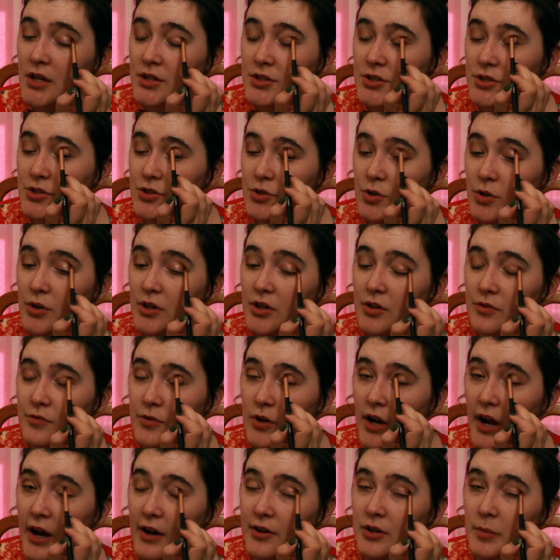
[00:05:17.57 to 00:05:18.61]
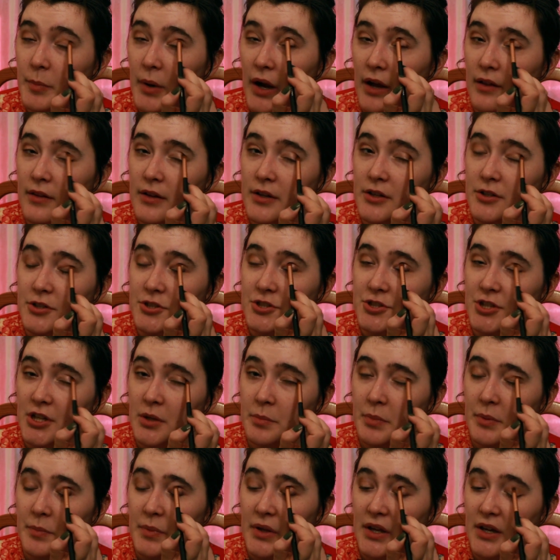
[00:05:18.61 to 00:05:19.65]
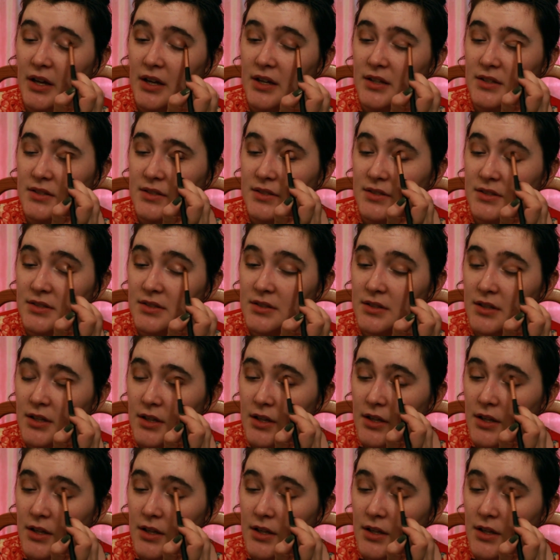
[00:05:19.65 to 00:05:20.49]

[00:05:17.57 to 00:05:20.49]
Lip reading: tutorial for how to pilot your ship because